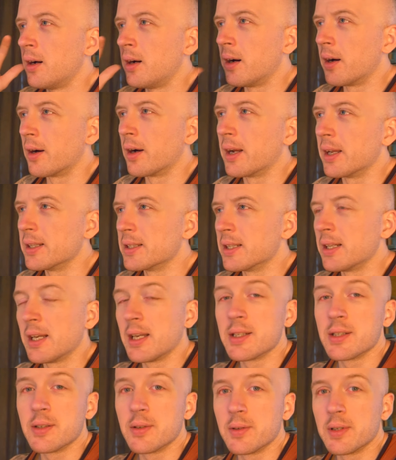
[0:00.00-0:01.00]
All right,
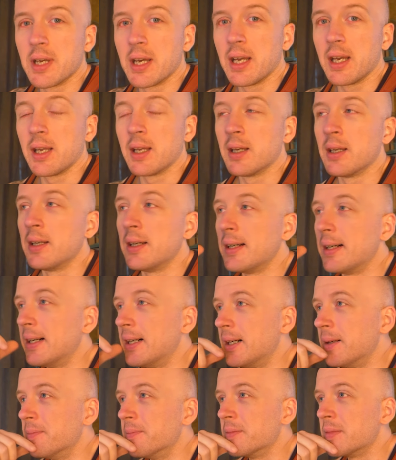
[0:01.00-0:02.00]
today's a new day.
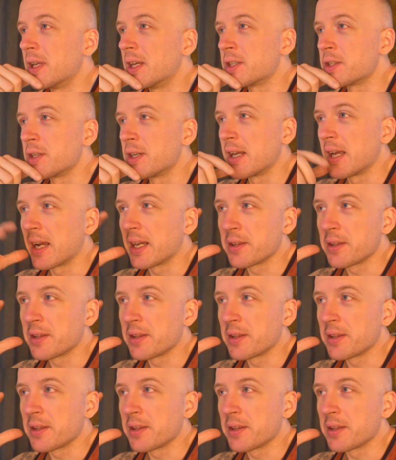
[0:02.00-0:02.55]
Yesterday